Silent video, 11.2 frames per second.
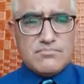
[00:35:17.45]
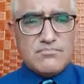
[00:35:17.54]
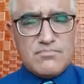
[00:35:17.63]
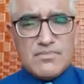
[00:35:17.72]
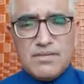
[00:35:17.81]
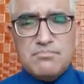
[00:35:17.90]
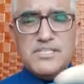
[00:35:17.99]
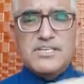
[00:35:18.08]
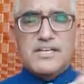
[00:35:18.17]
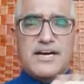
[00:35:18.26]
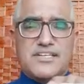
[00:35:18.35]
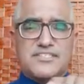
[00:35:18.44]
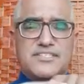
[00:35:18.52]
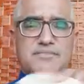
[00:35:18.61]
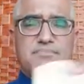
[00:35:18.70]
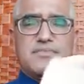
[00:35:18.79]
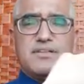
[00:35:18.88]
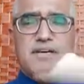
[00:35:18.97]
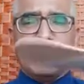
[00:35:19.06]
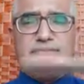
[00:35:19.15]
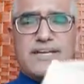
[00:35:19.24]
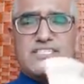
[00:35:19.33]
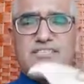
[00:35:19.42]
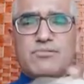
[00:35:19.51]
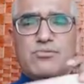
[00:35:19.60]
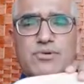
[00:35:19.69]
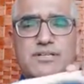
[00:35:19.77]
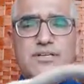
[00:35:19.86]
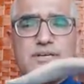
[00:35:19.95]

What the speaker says: medial arch, a flexible one,